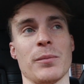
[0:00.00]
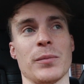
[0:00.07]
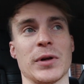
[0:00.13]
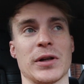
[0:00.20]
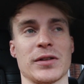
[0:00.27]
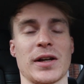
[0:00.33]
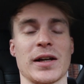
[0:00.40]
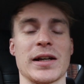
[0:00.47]

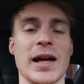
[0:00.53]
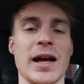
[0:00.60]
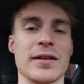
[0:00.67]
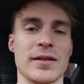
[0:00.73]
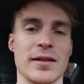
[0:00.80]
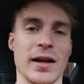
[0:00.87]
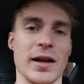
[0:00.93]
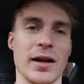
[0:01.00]
because I
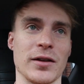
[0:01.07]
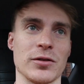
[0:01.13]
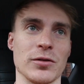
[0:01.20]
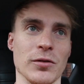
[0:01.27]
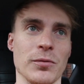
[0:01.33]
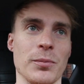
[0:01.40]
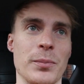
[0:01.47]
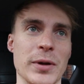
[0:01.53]
guess they're
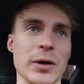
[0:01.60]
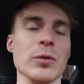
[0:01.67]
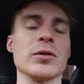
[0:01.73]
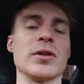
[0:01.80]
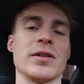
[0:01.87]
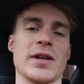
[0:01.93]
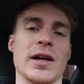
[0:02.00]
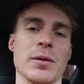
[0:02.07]
sort of
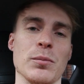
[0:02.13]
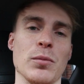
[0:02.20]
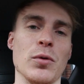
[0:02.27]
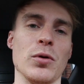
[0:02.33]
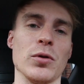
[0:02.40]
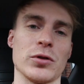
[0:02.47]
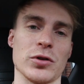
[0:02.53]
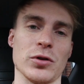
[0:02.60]
built to take
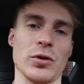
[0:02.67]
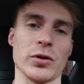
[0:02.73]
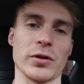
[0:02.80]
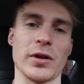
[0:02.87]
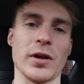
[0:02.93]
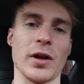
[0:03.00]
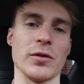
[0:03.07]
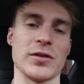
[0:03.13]
more torque
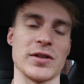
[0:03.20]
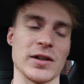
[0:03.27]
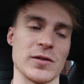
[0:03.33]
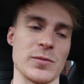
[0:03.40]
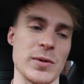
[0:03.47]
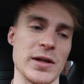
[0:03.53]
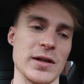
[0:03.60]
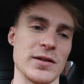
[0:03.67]
than those
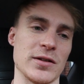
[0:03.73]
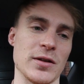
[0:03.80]
6-speeds,